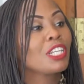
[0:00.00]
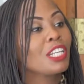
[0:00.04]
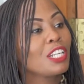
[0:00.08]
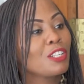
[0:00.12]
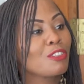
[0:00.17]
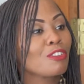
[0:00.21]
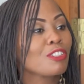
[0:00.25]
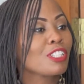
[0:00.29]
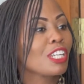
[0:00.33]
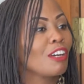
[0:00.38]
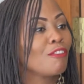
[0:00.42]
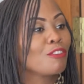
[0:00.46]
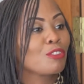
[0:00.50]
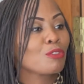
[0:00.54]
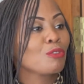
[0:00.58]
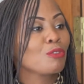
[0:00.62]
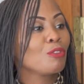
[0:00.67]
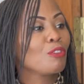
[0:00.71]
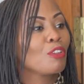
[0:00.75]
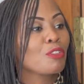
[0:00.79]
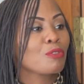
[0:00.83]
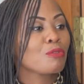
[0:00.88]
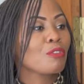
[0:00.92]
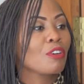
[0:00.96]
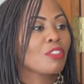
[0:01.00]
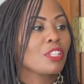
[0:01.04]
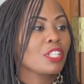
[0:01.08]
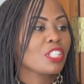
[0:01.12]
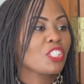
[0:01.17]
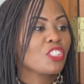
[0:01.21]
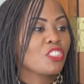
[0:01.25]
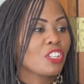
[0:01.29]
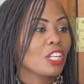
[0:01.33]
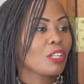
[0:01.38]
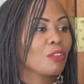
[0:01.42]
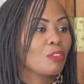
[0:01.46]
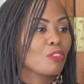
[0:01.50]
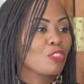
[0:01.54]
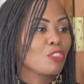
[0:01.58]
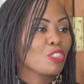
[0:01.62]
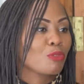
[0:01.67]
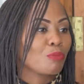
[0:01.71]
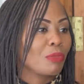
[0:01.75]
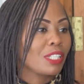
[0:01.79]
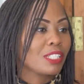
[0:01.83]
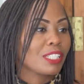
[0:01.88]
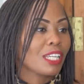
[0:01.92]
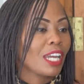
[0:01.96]
you, really don't have to go through all these
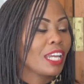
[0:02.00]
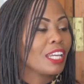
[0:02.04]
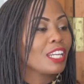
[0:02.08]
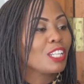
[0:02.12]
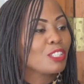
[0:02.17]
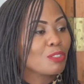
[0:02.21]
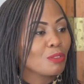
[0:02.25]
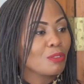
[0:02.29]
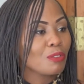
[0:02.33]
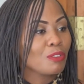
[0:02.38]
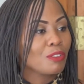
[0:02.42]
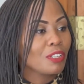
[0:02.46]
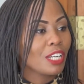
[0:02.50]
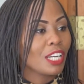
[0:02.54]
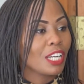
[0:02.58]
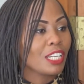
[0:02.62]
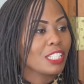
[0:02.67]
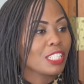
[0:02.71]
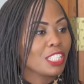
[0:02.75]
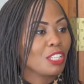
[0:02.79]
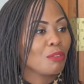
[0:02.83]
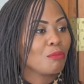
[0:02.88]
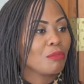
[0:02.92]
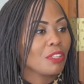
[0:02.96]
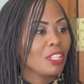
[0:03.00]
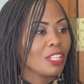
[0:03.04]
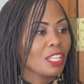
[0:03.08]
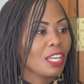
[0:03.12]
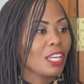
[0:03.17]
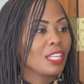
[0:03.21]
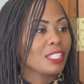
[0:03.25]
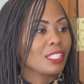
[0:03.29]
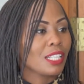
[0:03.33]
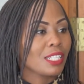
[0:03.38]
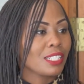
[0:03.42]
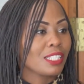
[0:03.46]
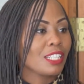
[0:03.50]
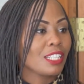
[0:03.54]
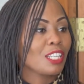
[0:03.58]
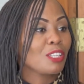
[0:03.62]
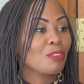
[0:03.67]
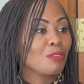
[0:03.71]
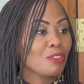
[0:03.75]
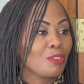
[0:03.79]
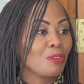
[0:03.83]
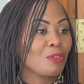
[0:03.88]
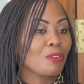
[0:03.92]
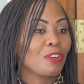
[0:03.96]
struggles. But I had to look at him in the eyes. I say,
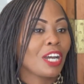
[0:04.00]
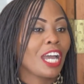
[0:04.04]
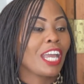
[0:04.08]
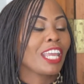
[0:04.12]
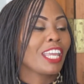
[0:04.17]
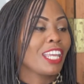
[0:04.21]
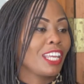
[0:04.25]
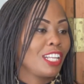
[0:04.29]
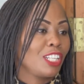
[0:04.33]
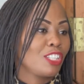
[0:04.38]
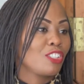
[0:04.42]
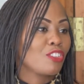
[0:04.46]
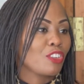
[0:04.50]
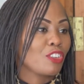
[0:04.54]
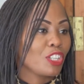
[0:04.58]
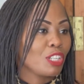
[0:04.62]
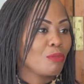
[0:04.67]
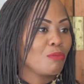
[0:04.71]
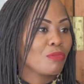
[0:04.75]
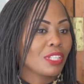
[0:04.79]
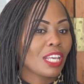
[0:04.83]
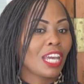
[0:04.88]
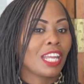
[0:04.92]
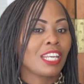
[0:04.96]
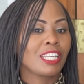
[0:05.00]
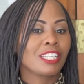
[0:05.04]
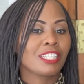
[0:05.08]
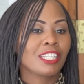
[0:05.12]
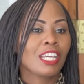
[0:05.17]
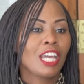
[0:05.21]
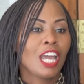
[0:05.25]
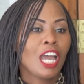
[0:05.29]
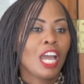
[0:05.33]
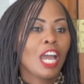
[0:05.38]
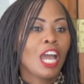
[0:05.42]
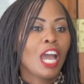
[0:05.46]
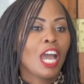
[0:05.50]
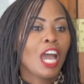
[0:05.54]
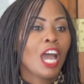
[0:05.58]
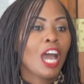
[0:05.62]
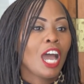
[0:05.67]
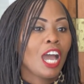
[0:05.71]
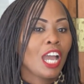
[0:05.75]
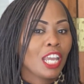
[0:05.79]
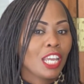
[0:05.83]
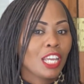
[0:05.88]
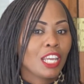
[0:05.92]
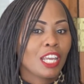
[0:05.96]
I had dreams, and
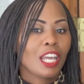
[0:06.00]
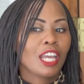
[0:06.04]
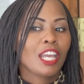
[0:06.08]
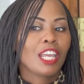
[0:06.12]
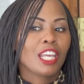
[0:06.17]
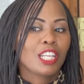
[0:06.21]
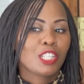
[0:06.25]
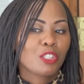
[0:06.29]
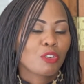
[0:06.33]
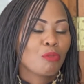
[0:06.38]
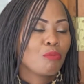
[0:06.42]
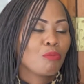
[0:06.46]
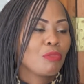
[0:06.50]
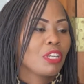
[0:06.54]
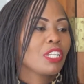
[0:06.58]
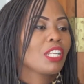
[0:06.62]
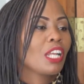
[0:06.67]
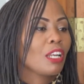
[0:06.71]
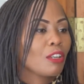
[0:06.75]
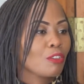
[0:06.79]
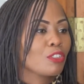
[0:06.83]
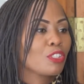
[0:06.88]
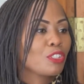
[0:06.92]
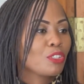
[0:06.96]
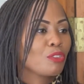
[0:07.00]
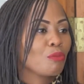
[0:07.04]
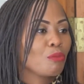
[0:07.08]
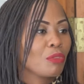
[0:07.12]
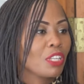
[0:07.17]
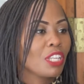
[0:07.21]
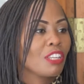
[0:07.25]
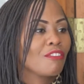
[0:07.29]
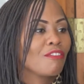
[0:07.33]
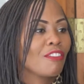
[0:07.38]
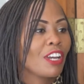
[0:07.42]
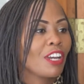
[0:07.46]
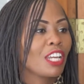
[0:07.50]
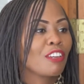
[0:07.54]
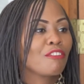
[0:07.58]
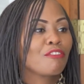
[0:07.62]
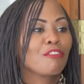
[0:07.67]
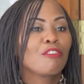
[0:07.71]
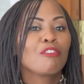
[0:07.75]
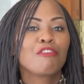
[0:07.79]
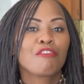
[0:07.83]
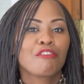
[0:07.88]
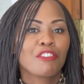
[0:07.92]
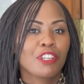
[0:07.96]
it will mean a lot to me if I
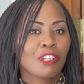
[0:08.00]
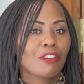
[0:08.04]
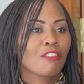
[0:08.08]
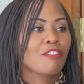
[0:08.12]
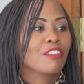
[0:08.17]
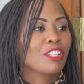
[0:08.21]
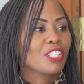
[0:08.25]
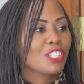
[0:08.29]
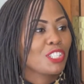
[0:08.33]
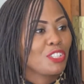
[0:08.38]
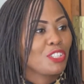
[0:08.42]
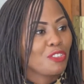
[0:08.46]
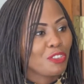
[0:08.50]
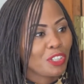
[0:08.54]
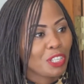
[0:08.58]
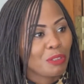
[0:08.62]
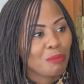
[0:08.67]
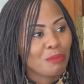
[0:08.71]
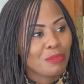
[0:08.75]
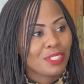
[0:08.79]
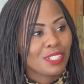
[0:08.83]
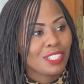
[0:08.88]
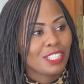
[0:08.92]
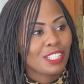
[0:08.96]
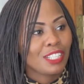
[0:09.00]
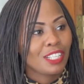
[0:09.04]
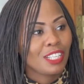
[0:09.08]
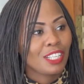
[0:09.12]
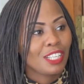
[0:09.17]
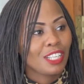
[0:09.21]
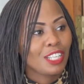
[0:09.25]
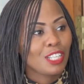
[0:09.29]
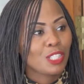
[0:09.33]
fulfill these dreams.